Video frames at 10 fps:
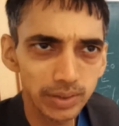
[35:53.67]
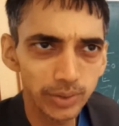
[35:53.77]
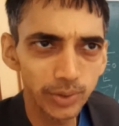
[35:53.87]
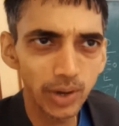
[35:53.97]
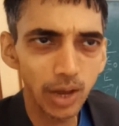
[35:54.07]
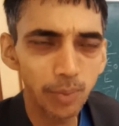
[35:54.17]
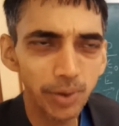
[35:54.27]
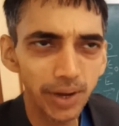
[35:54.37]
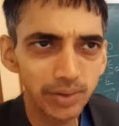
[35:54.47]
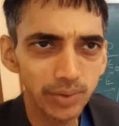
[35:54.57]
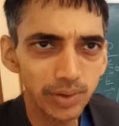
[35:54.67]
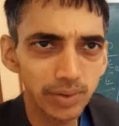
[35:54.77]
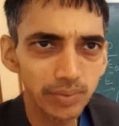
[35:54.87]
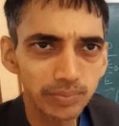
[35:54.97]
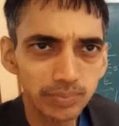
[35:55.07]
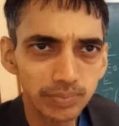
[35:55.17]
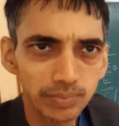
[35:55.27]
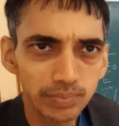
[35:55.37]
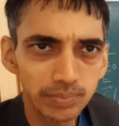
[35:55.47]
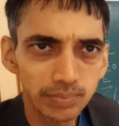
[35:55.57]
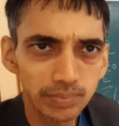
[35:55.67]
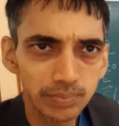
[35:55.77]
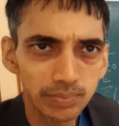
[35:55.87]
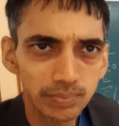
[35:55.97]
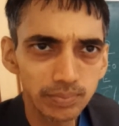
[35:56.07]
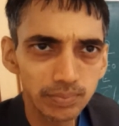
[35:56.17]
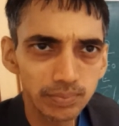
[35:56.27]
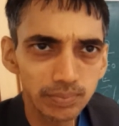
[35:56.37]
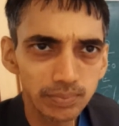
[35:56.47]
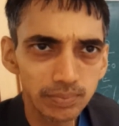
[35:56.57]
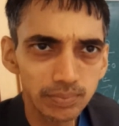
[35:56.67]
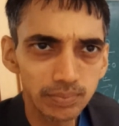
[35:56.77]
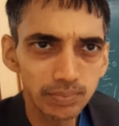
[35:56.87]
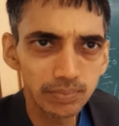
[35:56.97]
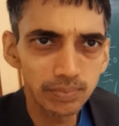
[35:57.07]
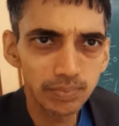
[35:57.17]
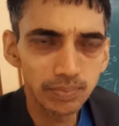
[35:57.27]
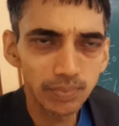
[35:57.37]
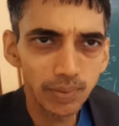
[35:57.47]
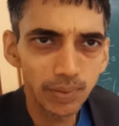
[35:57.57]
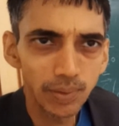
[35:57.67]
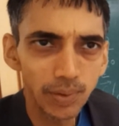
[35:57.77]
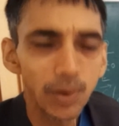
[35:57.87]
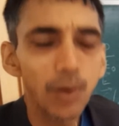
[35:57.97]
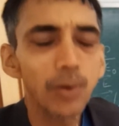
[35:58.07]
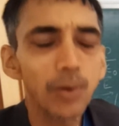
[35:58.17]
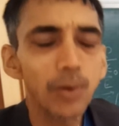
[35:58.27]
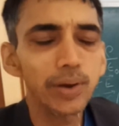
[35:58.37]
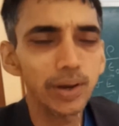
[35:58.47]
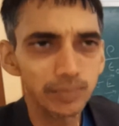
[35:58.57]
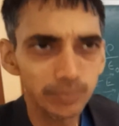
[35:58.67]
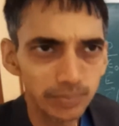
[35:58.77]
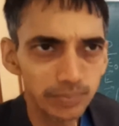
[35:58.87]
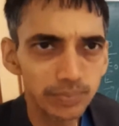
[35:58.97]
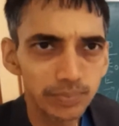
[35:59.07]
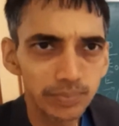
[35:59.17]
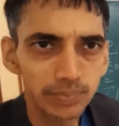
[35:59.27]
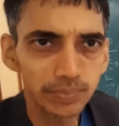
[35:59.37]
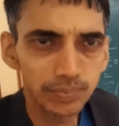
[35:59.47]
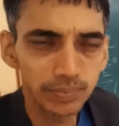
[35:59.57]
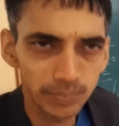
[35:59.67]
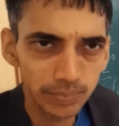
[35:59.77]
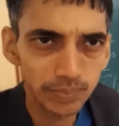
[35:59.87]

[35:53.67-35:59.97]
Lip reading: didn't use the word symmetry. You must have misheard me. I said since it is placed at the interface of